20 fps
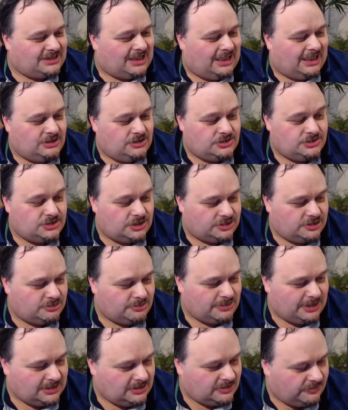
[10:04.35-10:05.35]
I use other
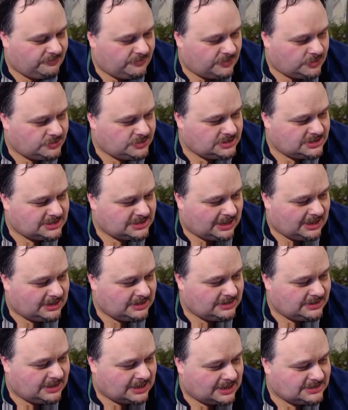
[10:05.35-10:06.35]
microphones,
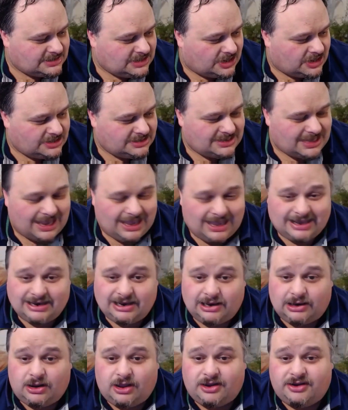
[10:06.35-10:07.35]
and that's because I had a
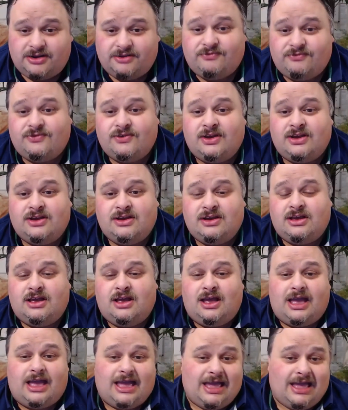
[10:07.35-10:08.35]
lot of
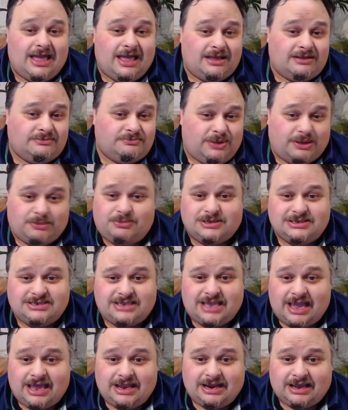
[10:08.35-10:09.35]
people
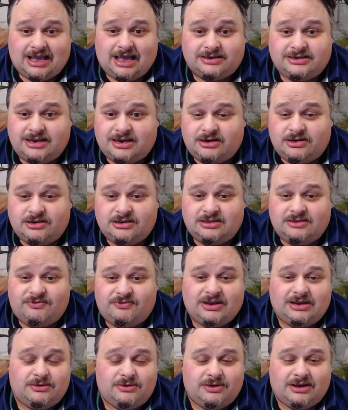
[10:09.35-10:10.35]
saying, I can't hear you in the
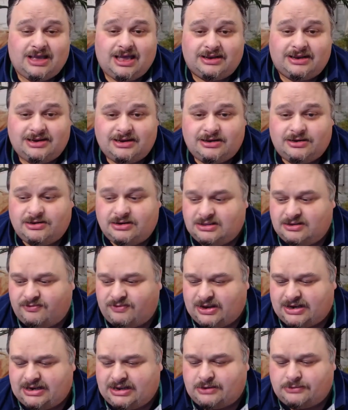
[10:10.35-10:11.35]
video, I can't hear you in the
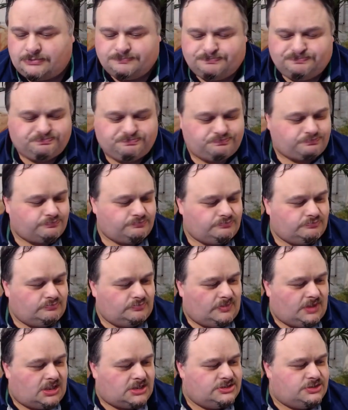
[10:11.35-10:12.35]
video.
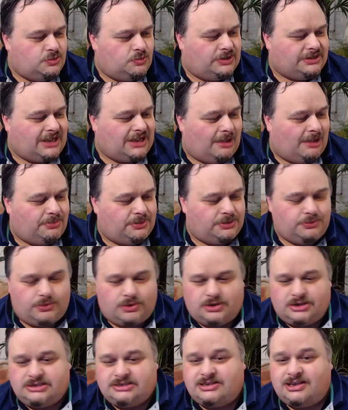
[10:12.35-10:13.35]
So what happened
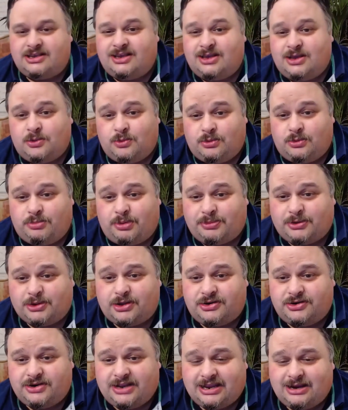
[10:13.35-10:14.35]
was, when people
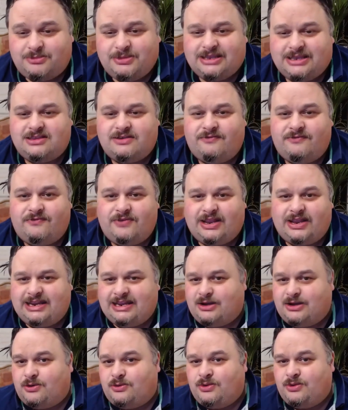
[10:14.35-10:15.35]
couldn't hear me in the
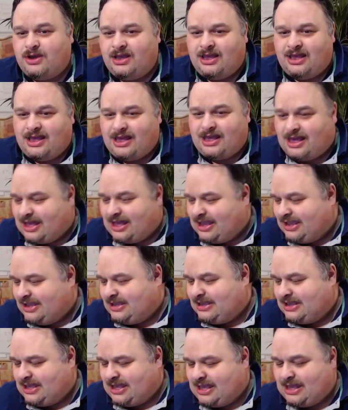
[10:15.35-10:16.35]
video,
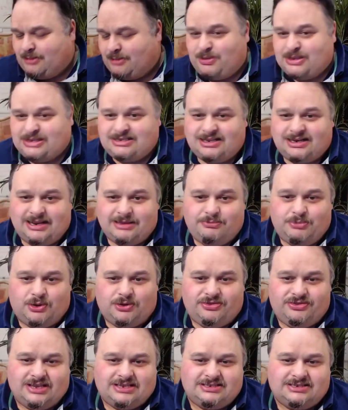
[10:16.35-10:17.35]
I basically
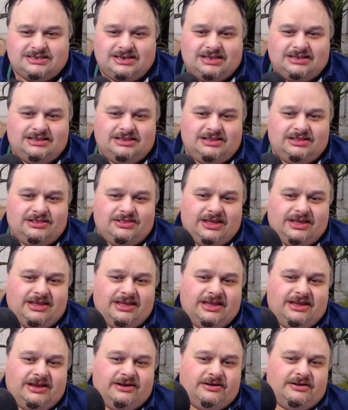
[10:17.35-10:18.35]
bought this little thing
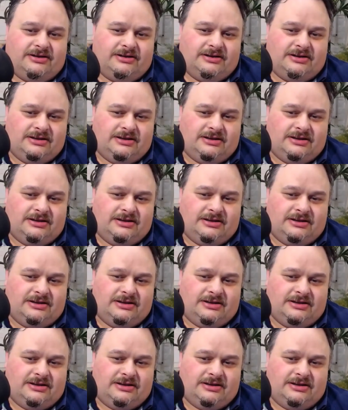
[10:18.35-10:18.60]
here.